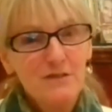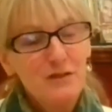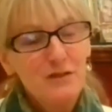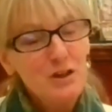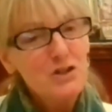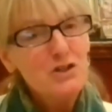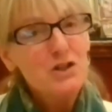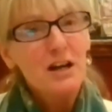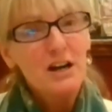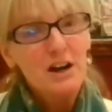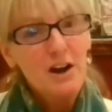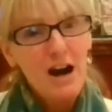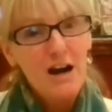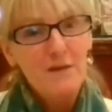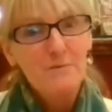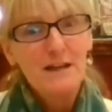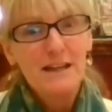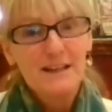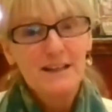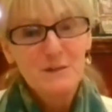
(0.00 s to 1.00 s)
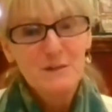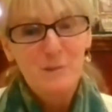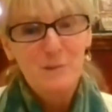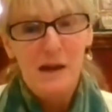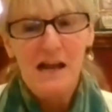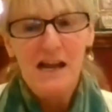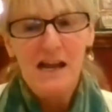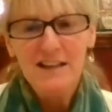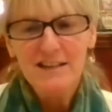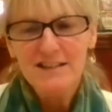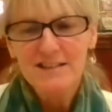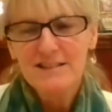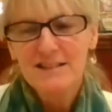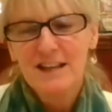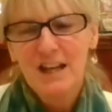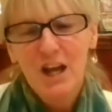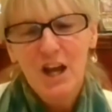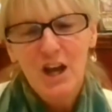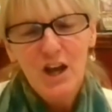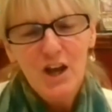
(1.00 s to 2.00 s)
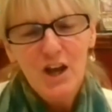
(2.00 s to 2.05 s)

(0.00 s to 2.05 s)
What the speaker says: the future, and karma expands.